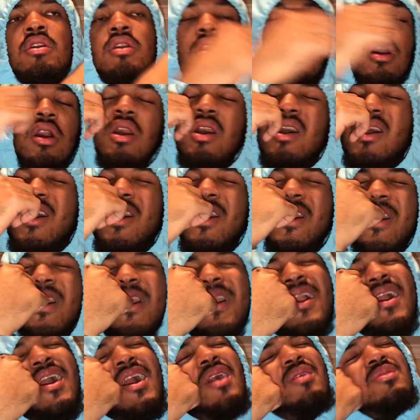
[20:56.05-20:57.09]

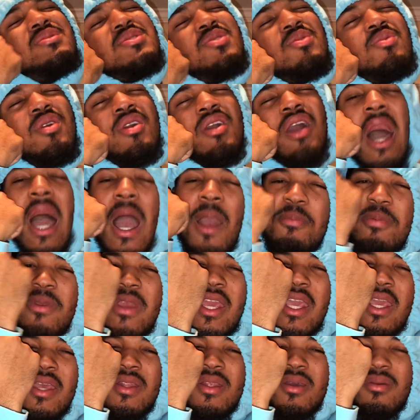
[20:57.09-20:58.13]
what's the word?
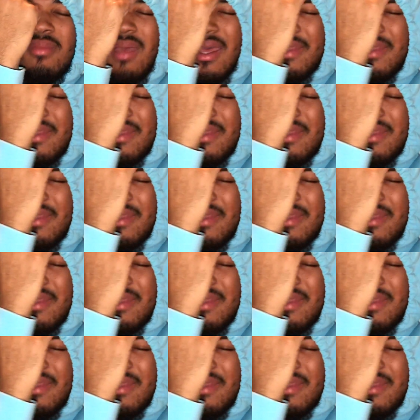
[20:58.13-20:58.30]
Apprehend him.